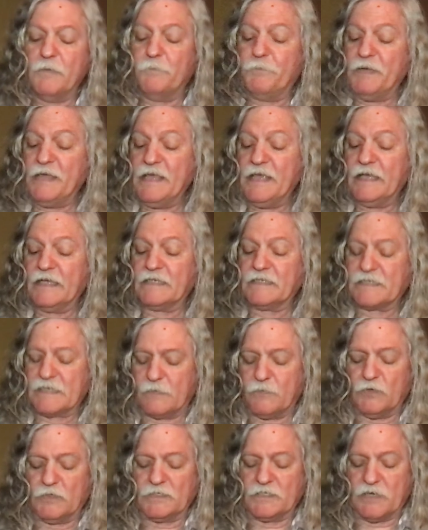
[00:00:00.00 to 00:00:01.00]
Being in
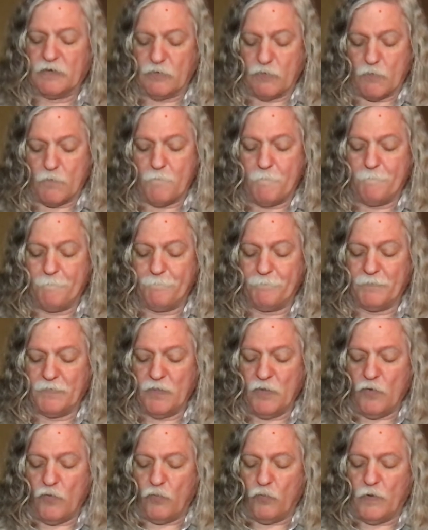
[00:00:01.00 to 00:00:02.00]
someone's home.
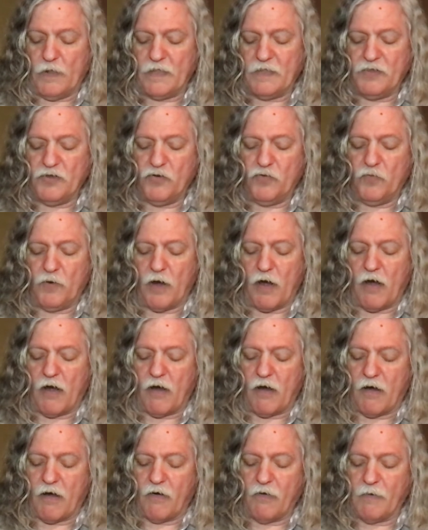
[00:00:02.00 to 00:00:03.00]
When you
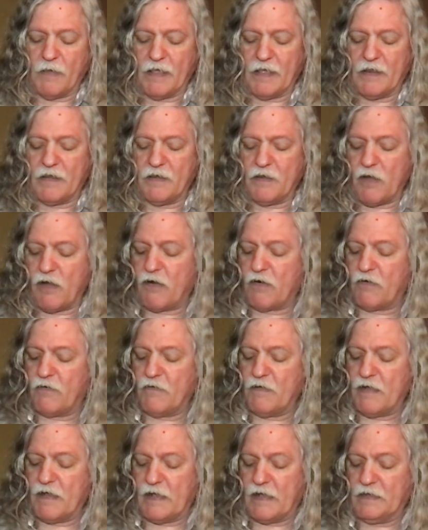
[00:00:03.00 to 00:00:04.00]
are and are
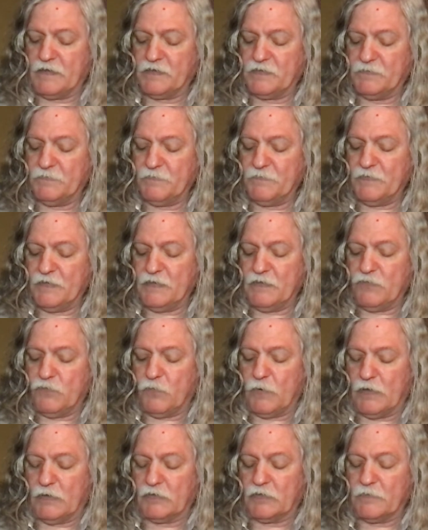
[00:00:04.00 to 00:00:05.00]
not
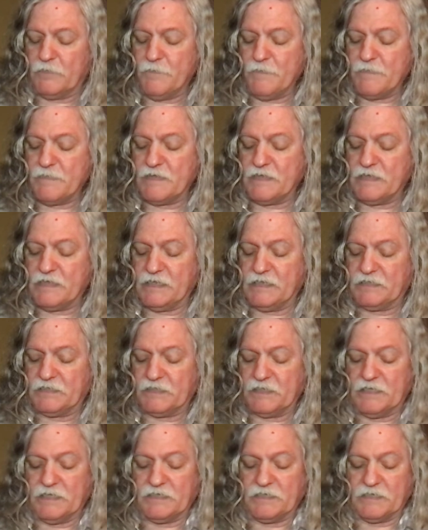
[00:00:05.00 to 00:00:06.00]
welcome is
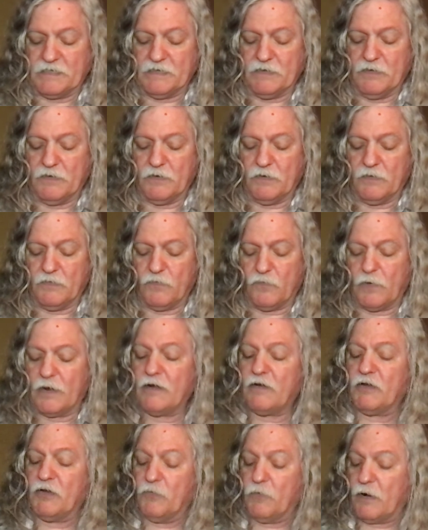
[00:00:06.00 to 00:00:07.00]
easy.
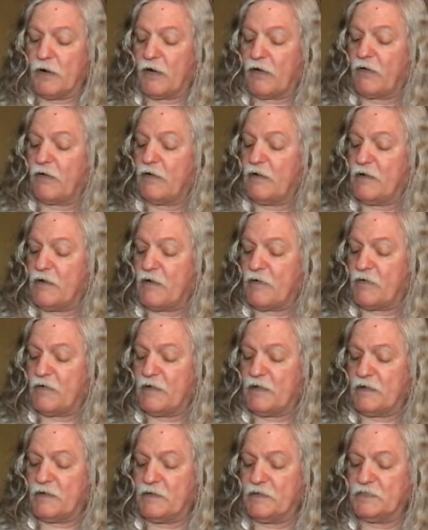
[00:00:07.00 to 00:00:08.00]
Where you are and are
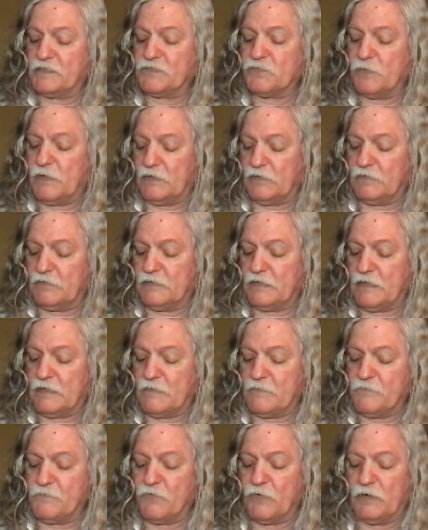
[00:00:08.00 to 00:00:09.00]
not is
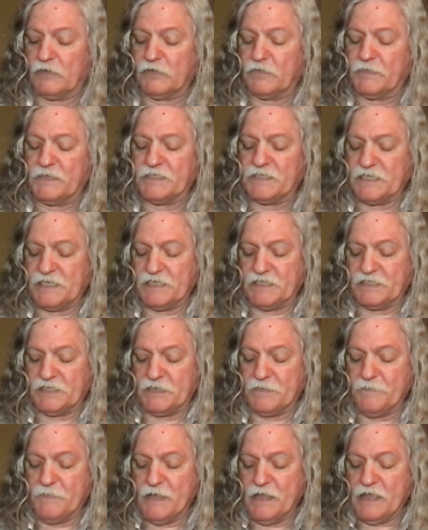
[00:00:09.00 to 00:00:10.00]
welcome is
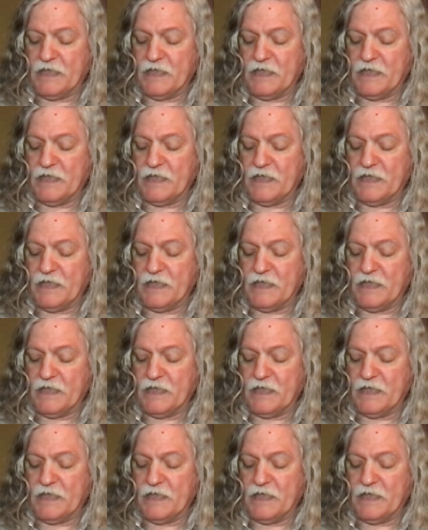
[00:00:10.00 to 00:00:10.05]
easy.